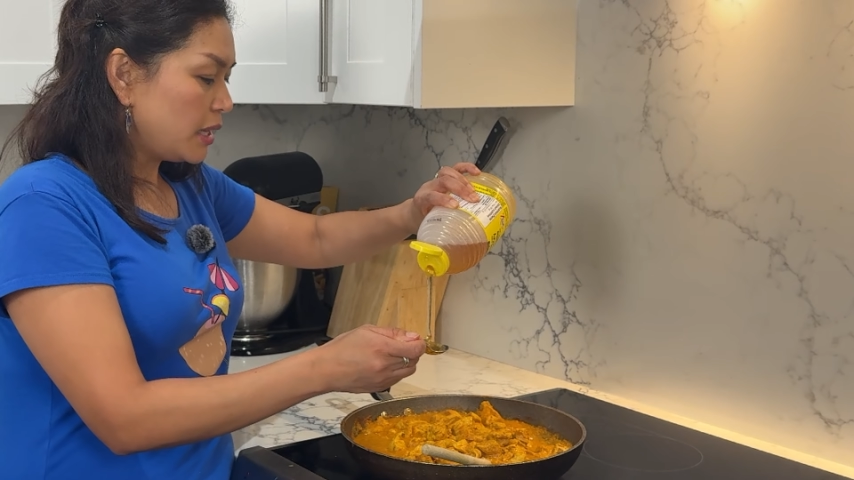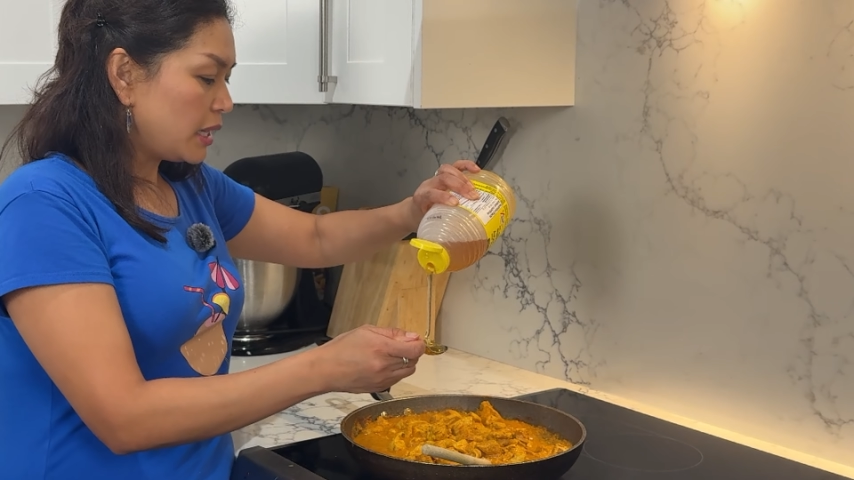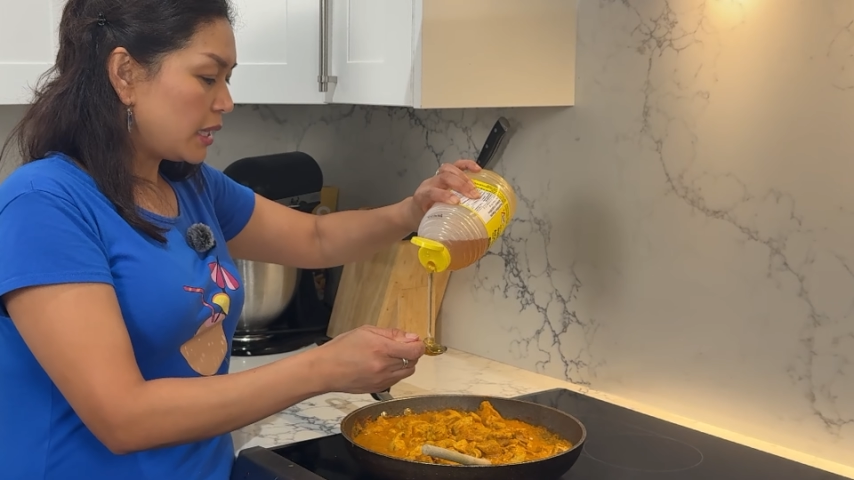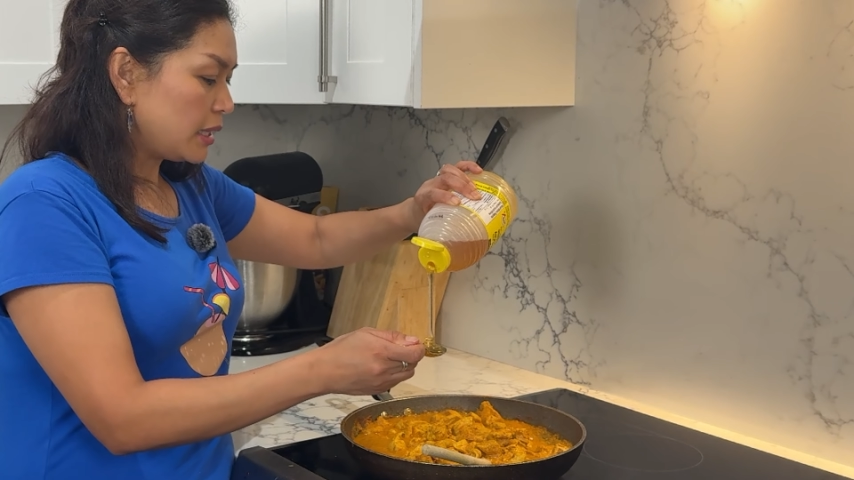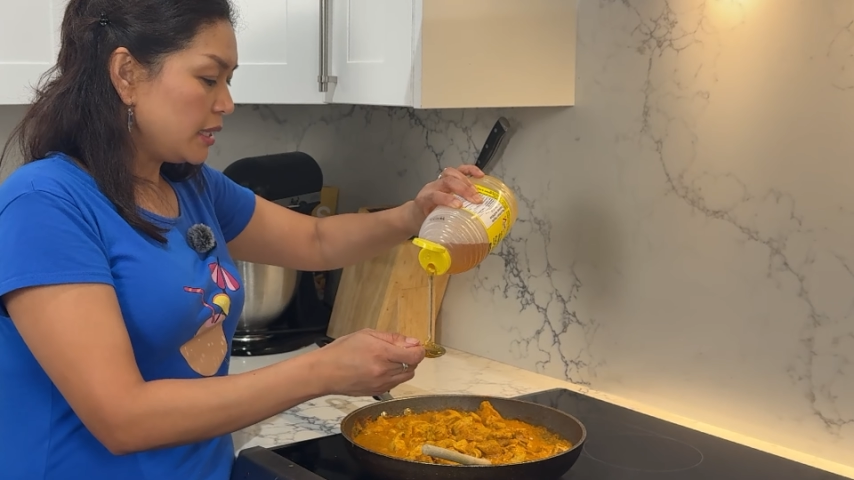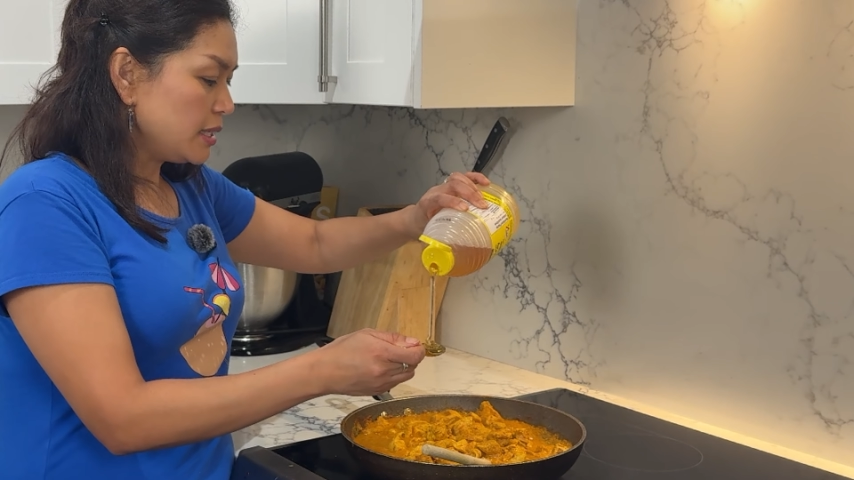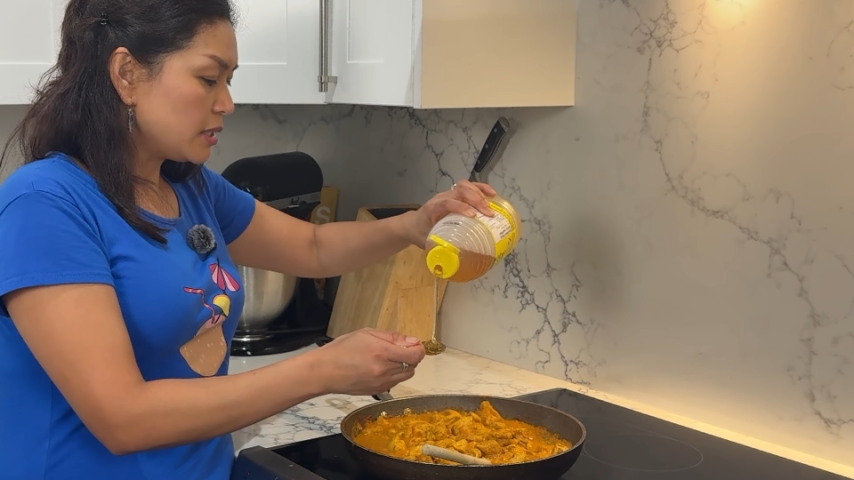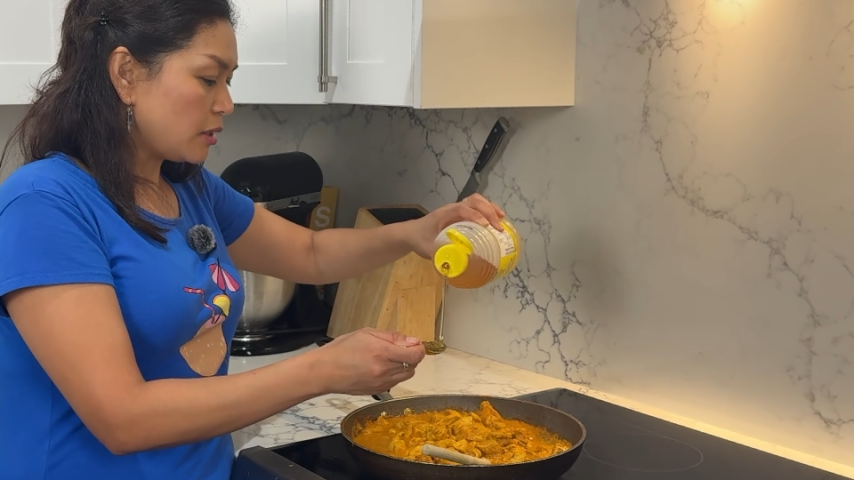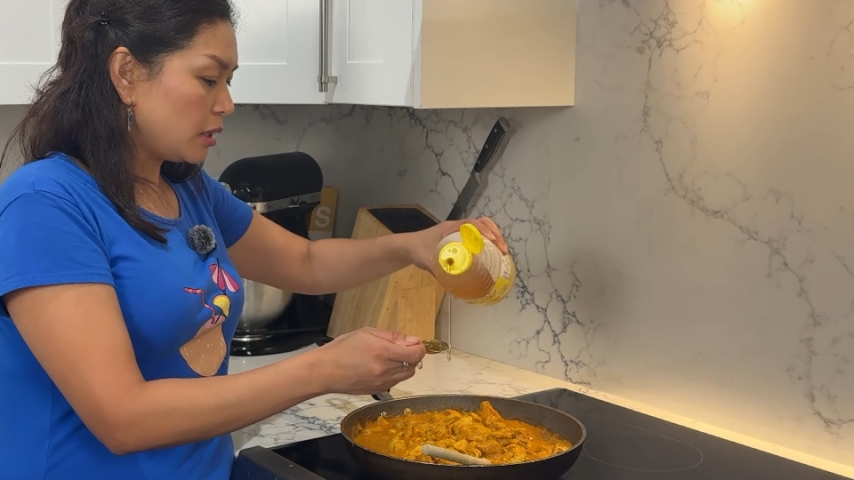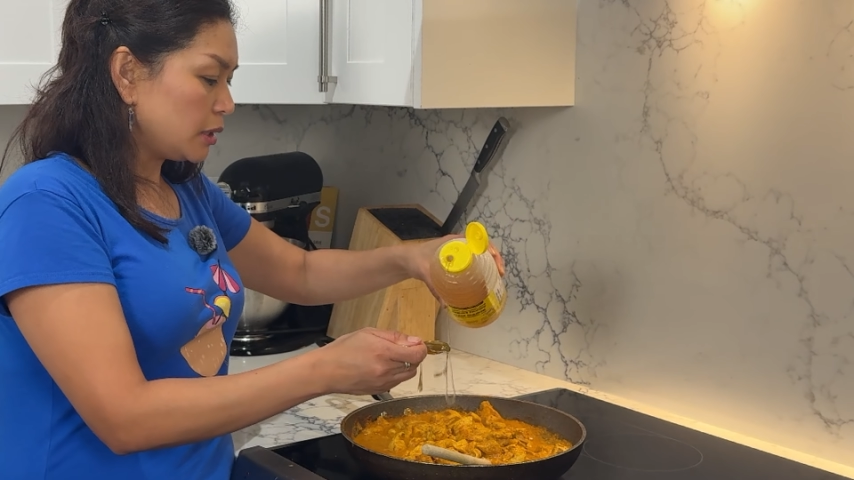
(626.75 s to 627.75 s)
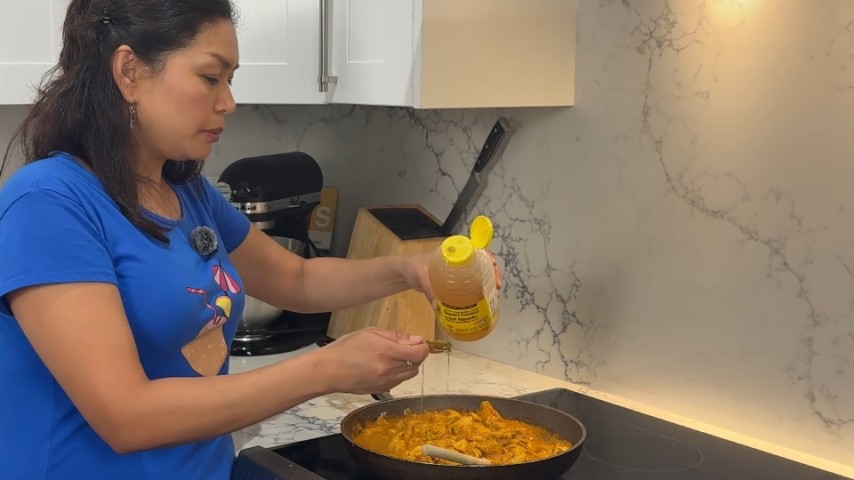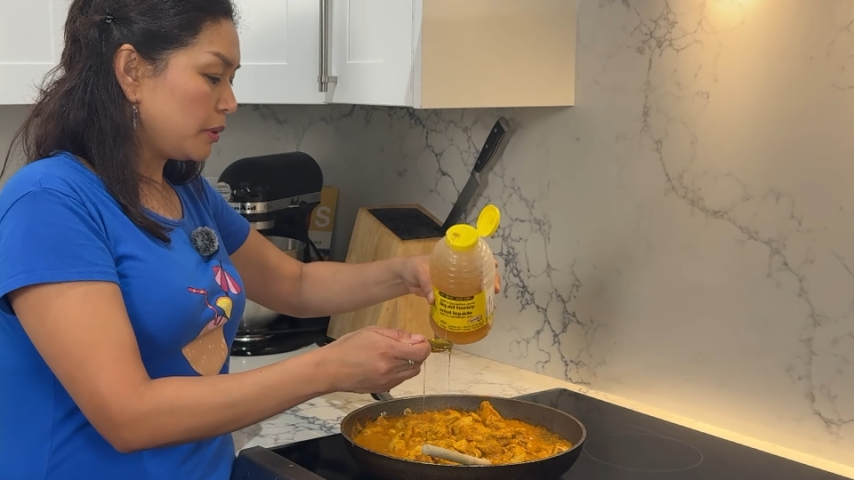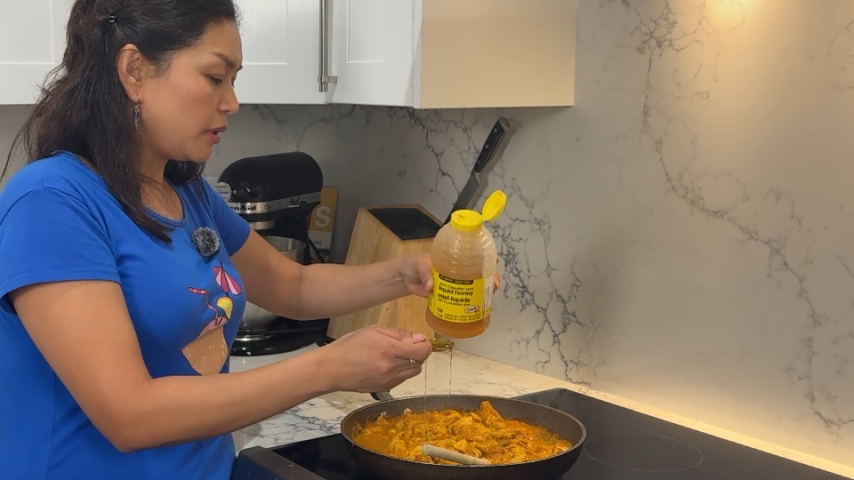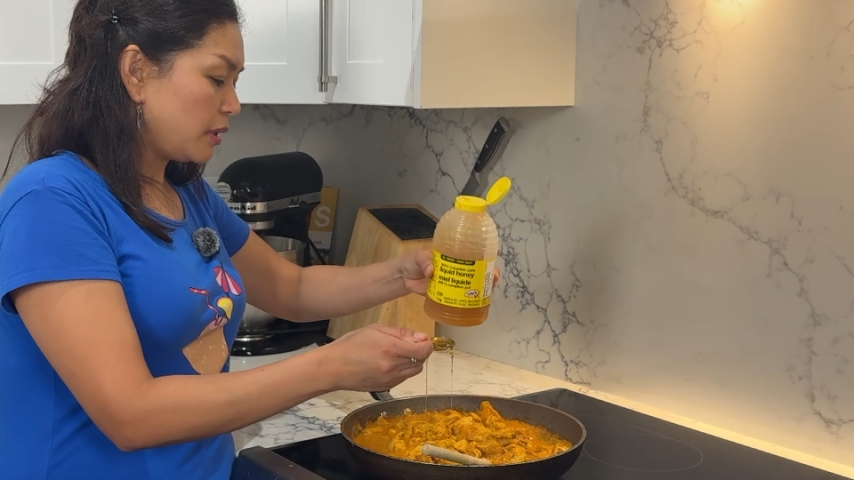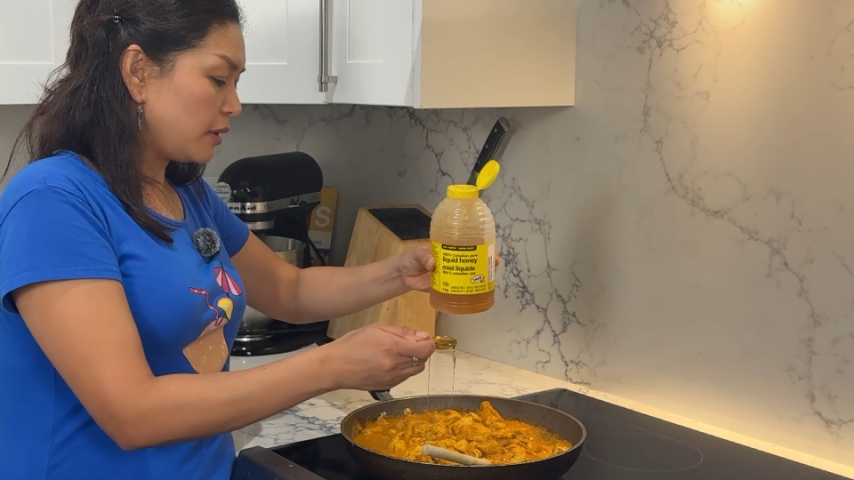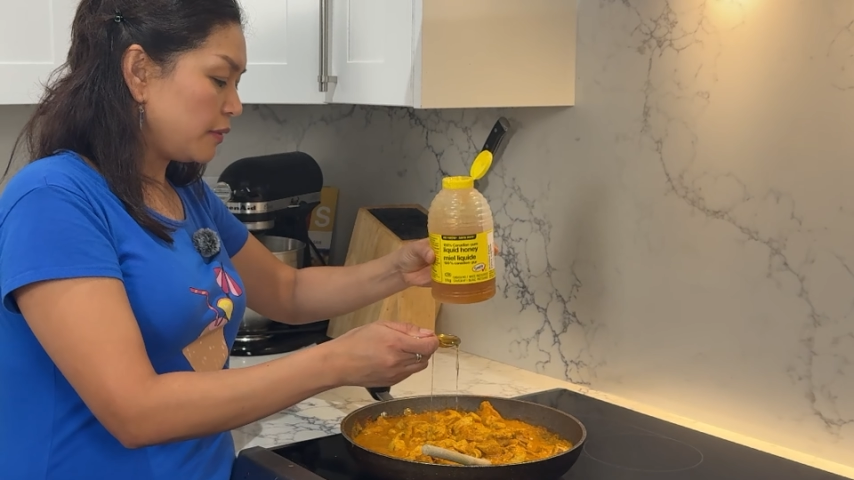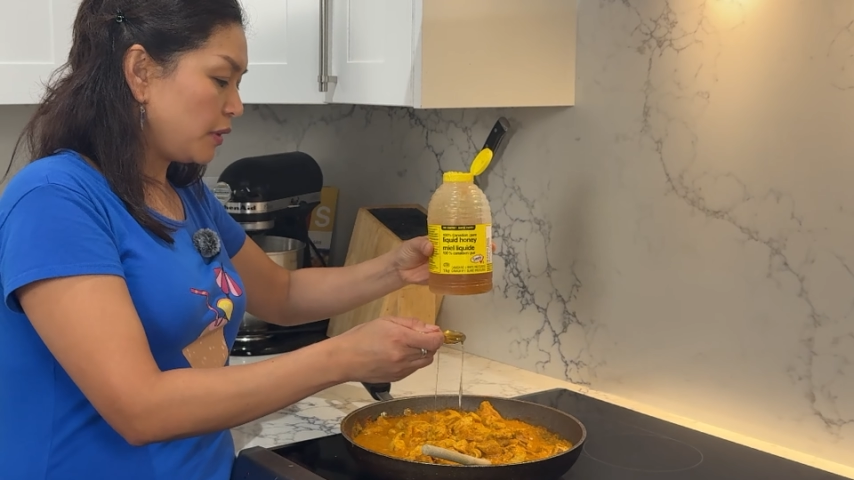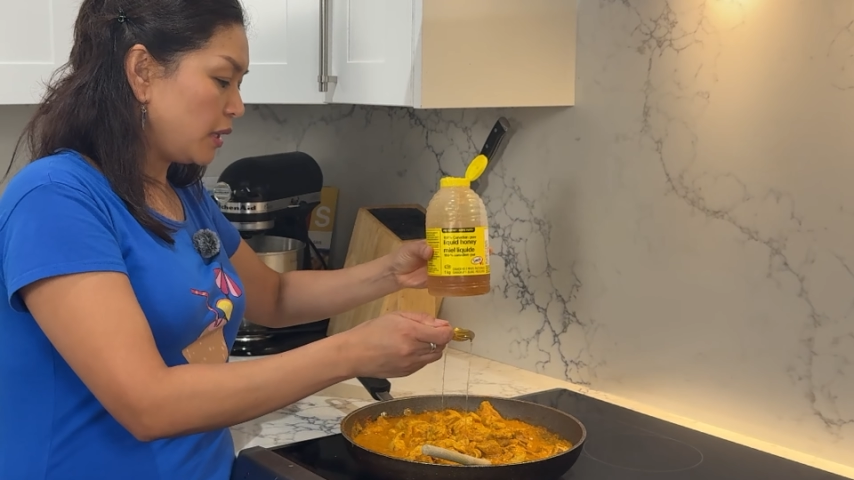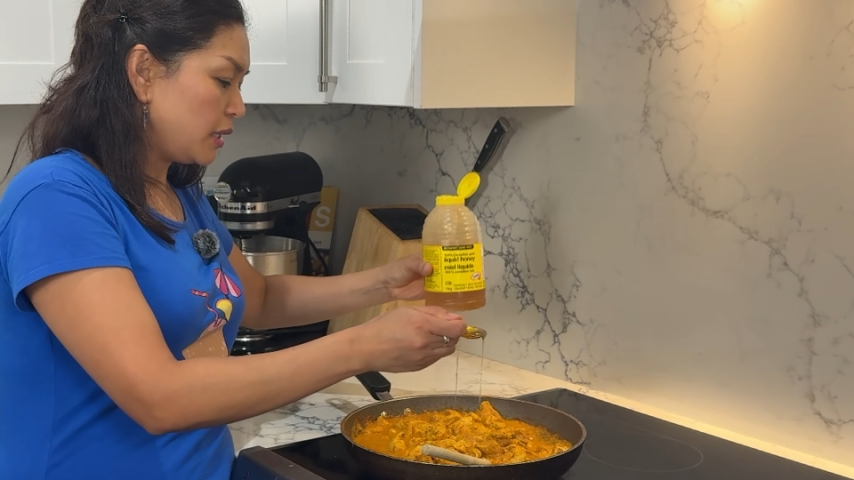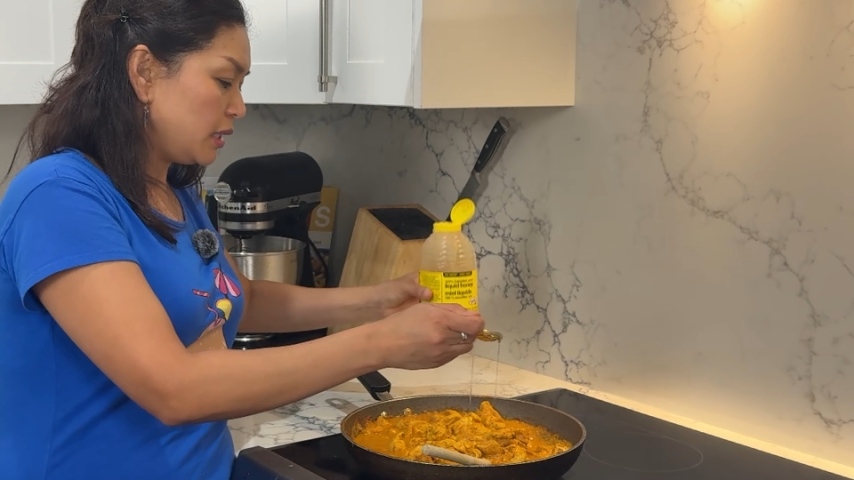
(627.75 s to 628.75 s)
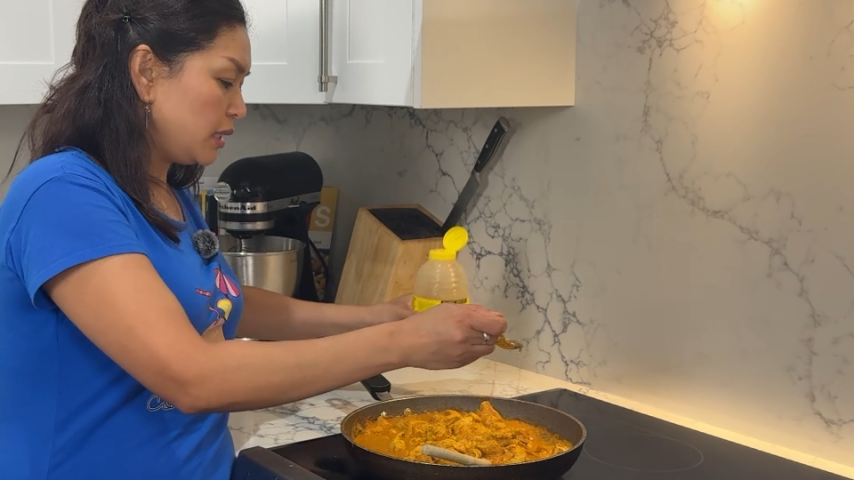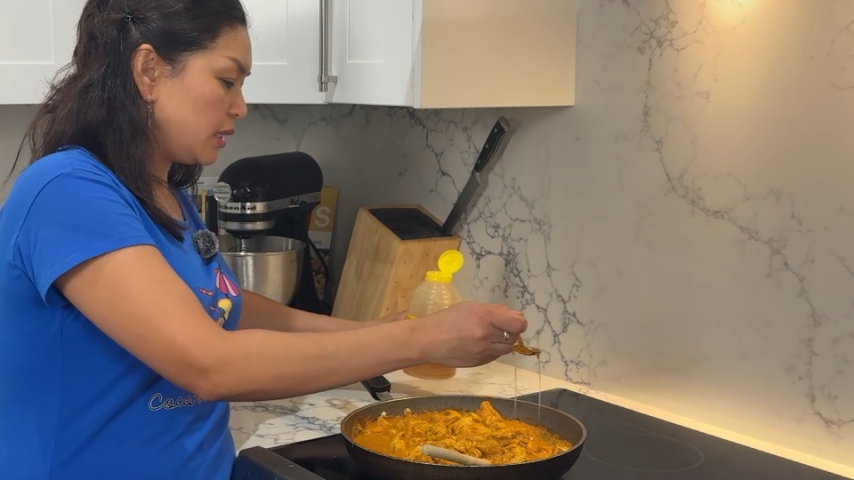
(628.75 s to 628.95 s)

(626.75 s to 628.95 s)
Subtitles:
a nice dollop of honey